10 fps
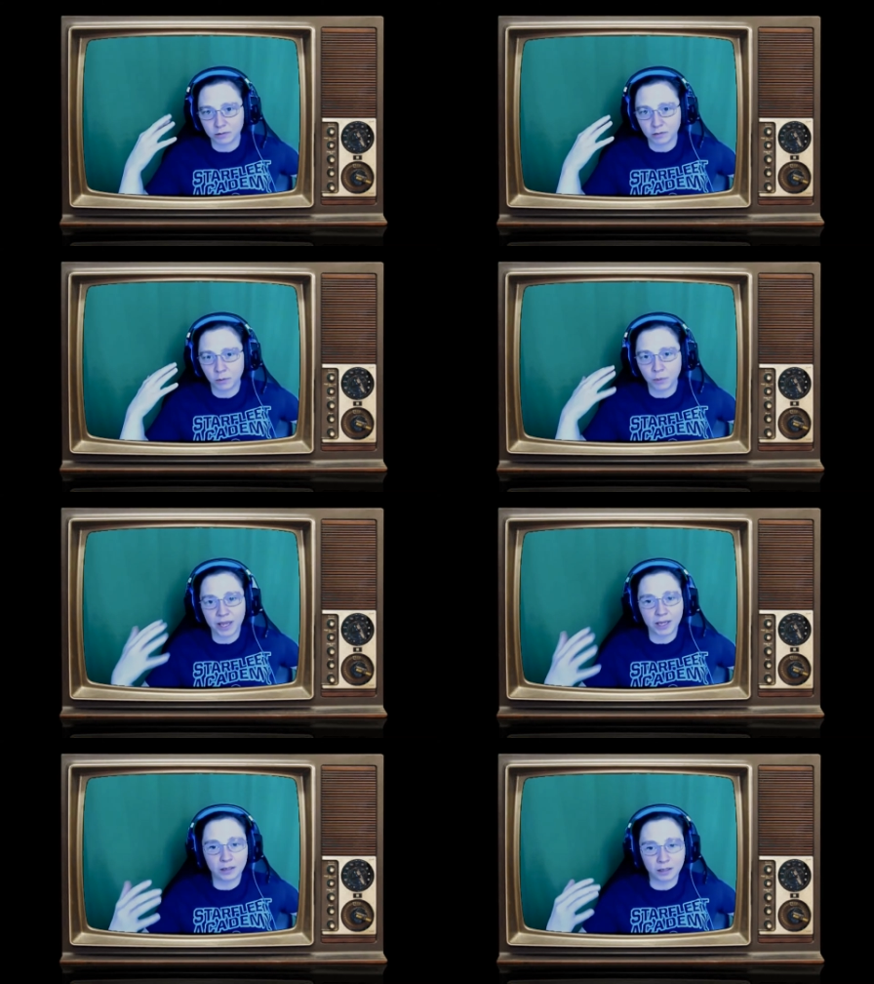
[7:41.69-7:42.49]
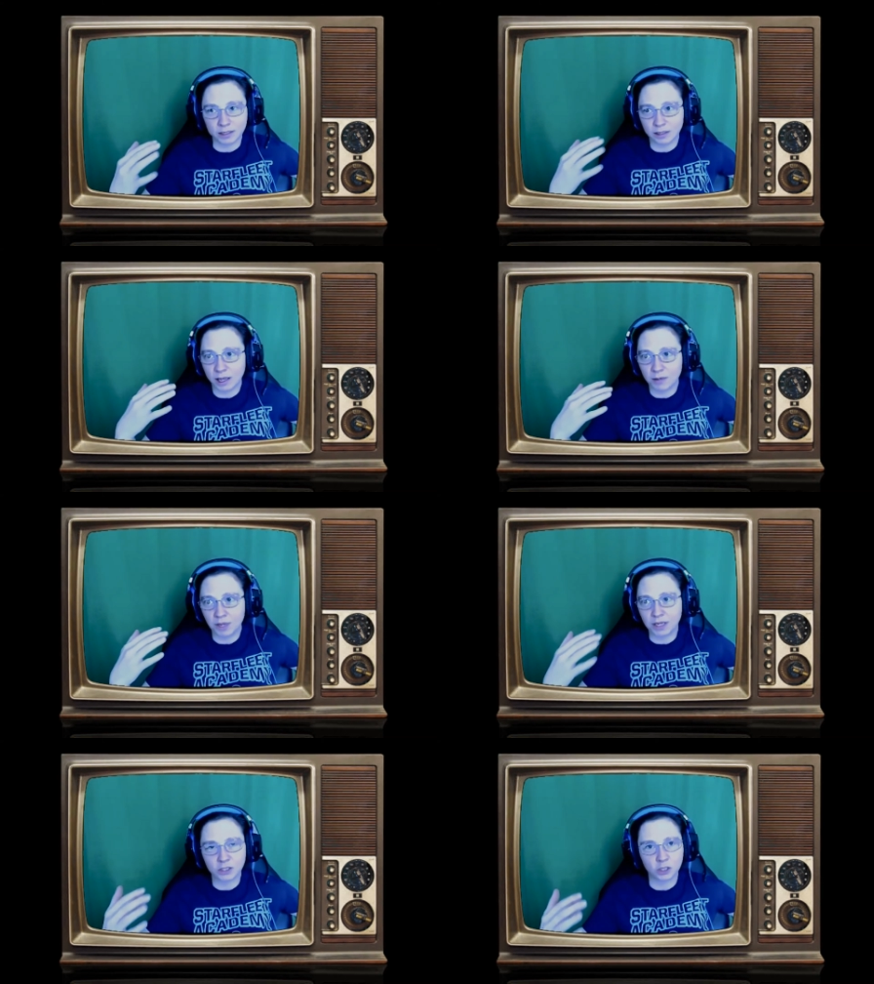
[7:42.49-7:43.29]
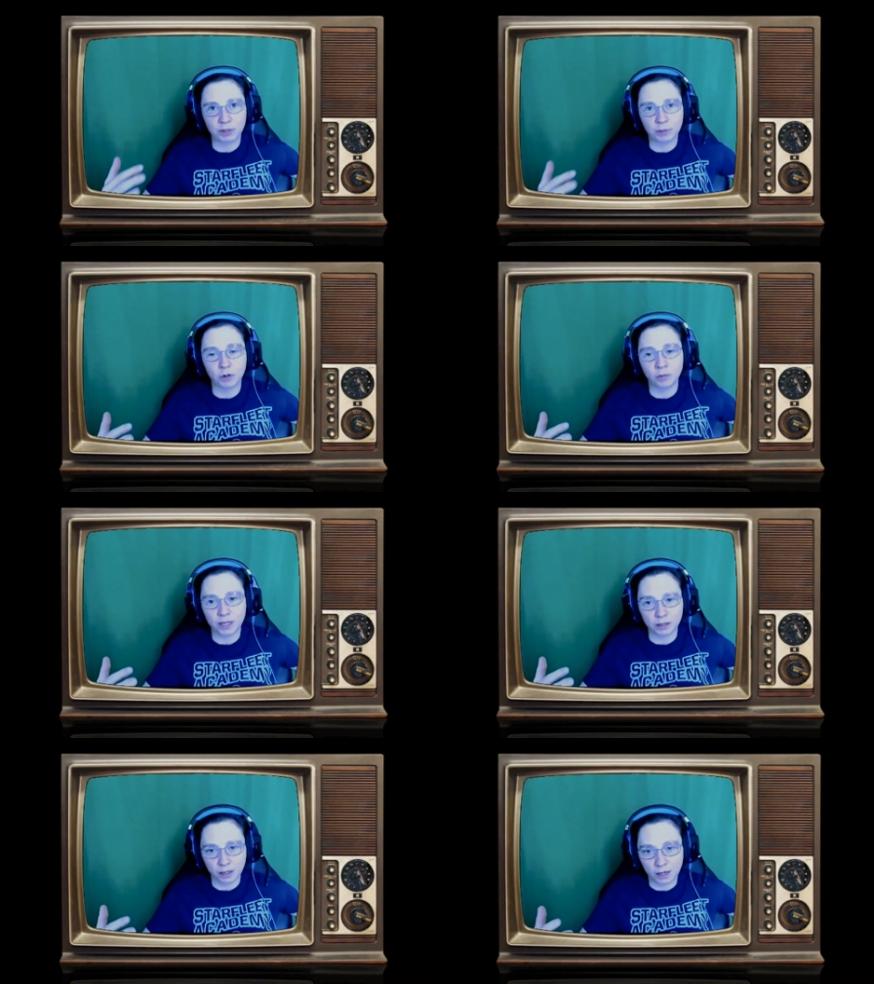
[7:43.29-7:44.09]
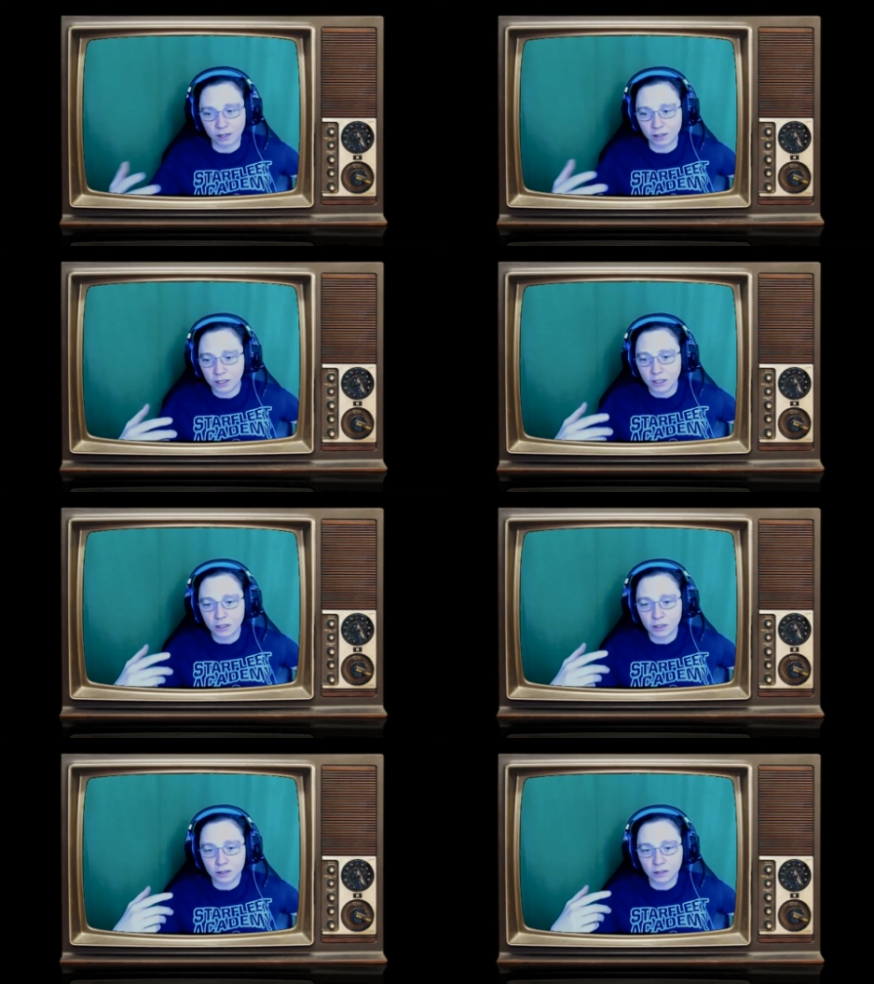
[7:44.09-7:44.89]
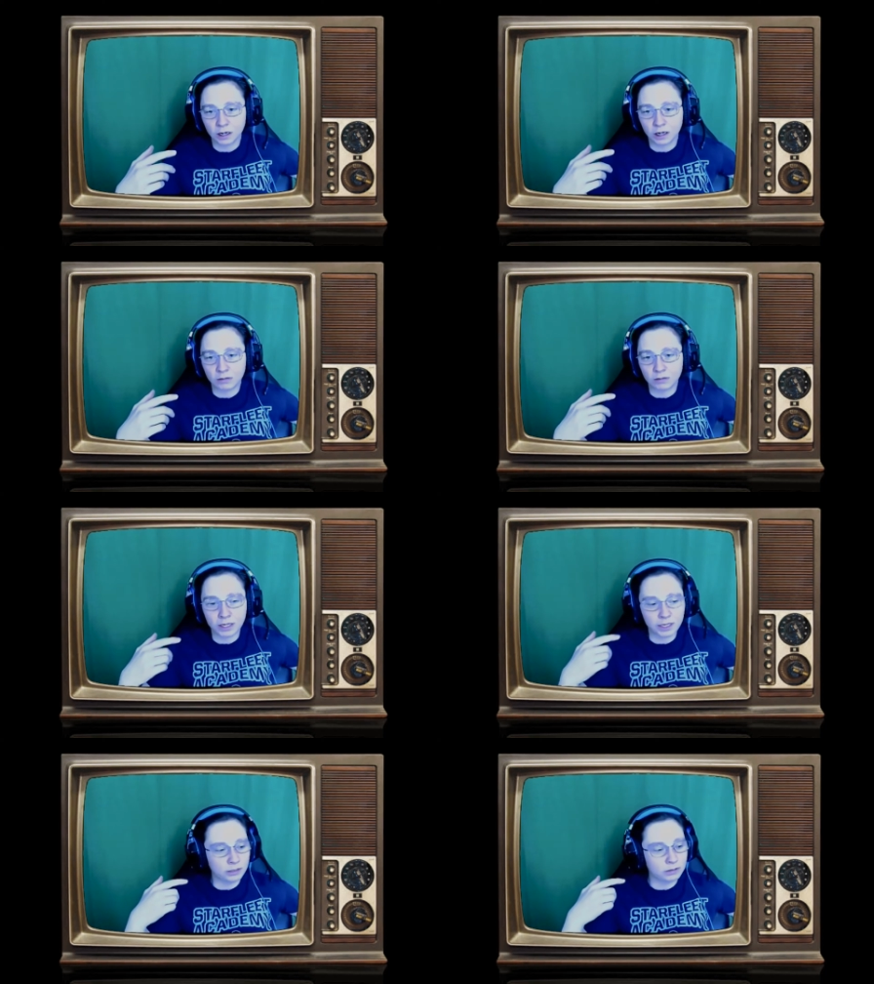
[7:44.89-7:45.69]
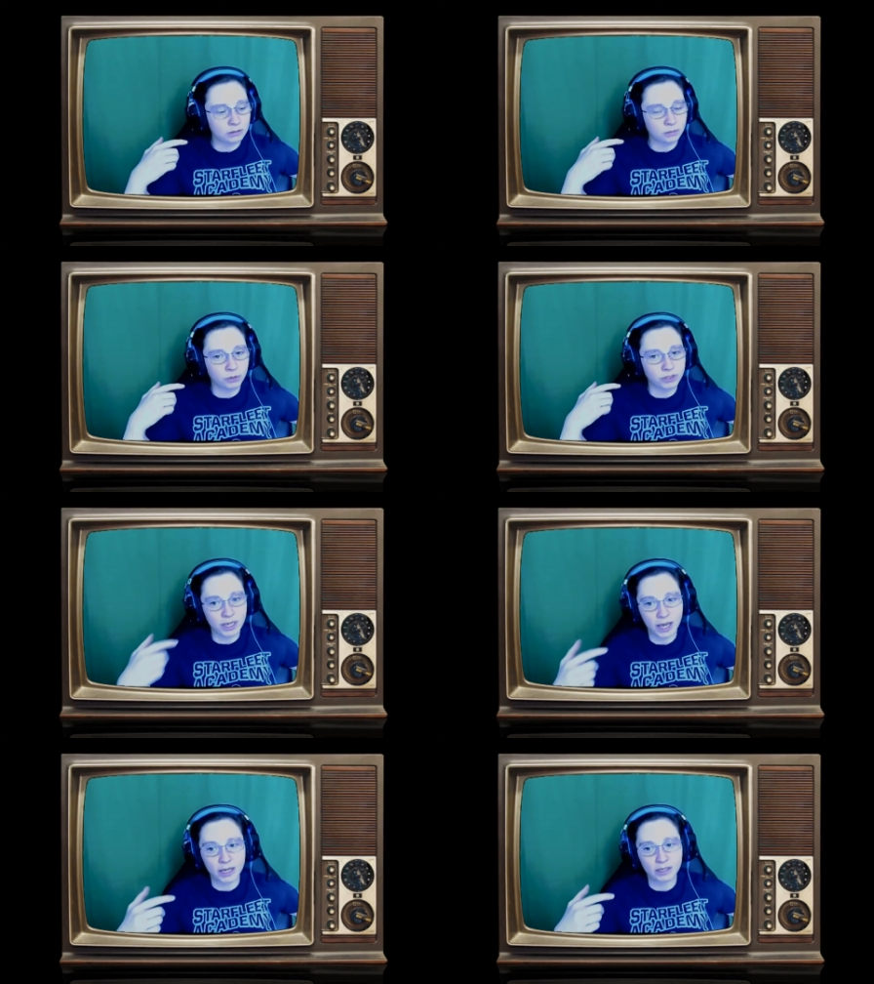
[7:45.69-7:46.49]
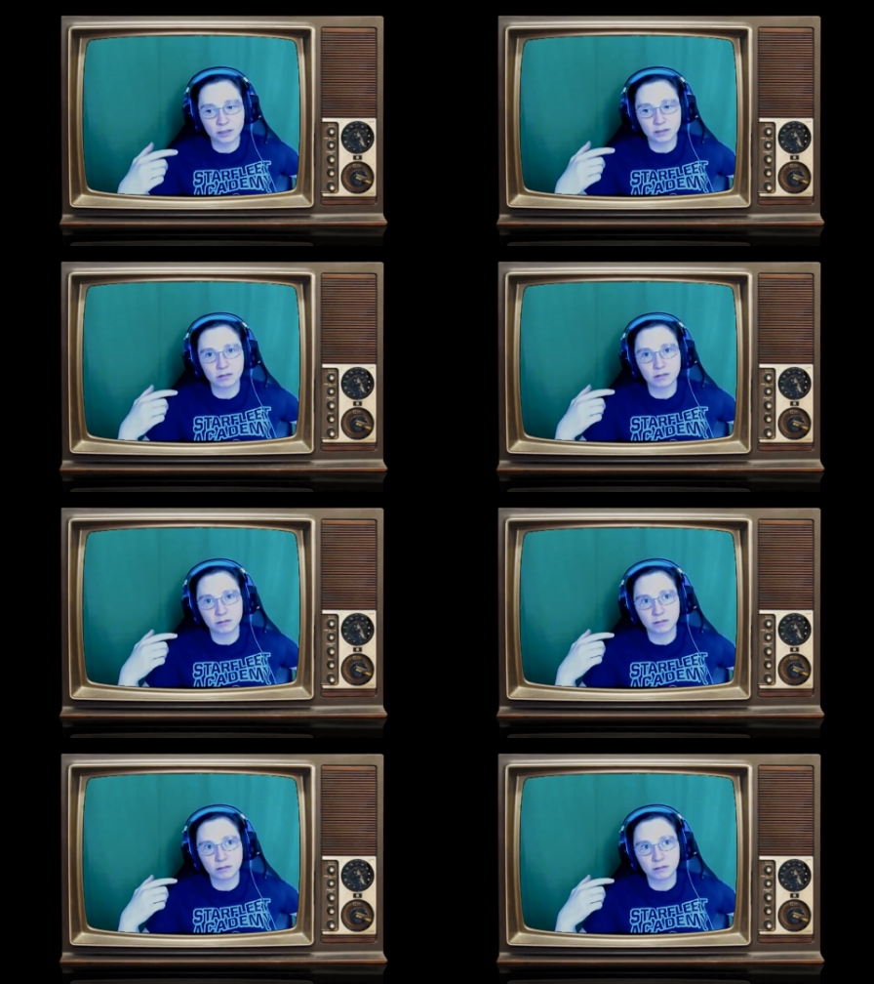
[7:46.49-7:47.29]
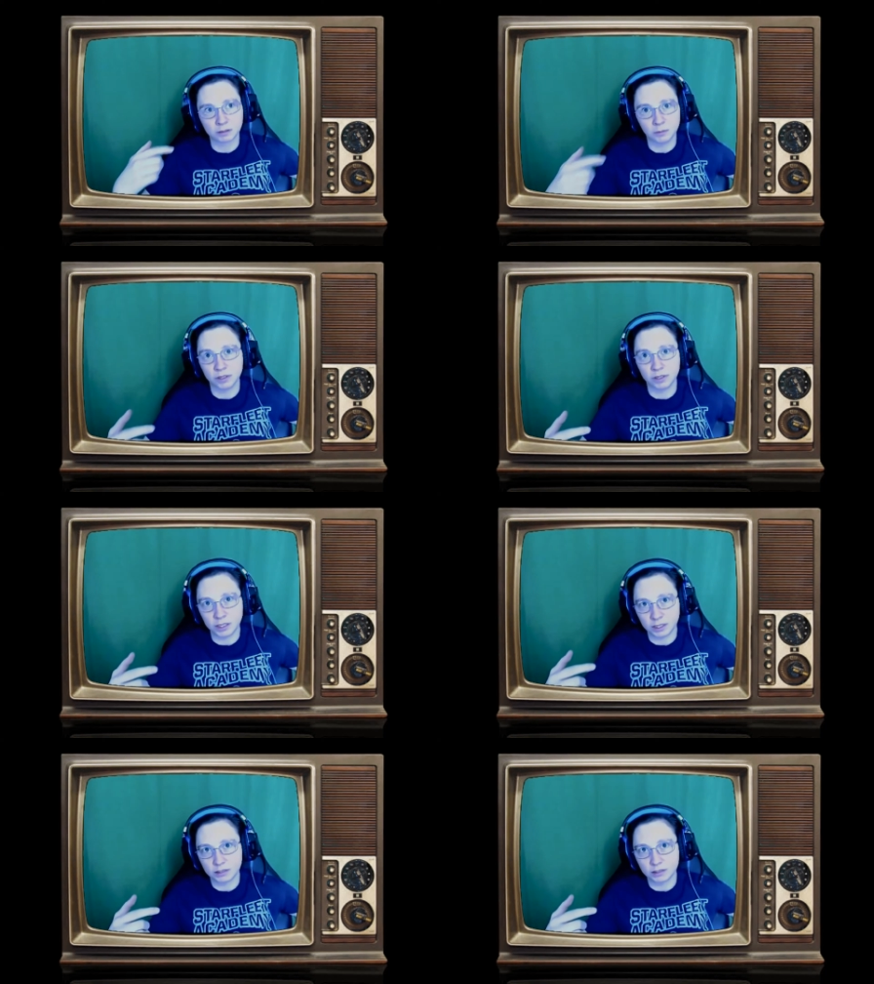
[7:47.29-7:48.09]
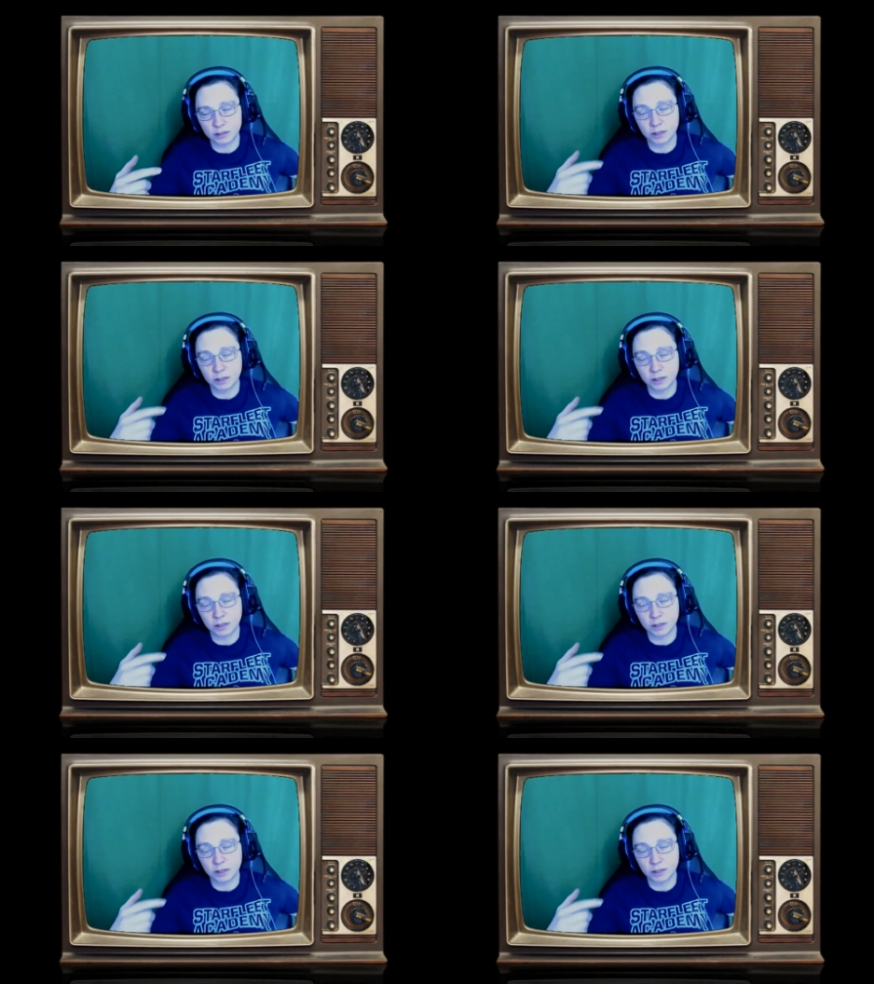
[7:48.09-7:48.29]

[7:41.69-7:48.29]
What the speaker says: obeying, making sure people obey the law. They protect the communities.